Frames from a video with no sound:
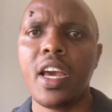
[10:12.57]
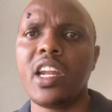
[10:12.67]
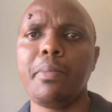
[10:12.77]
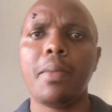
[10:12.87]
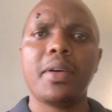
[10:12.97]

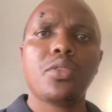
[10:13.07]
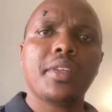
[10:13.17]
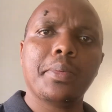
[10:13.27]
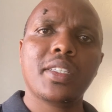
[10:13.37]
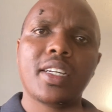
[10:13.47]
Remember to
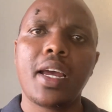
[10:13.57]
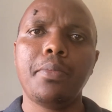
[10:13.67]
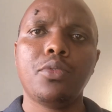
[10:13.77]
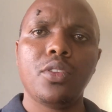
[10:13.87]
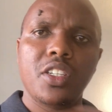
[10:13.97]

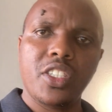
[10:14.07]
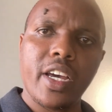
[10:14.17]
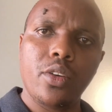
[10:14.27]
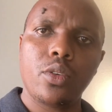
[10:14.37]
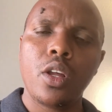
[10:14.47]
subscribe to the
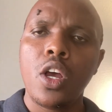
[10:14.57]
channel,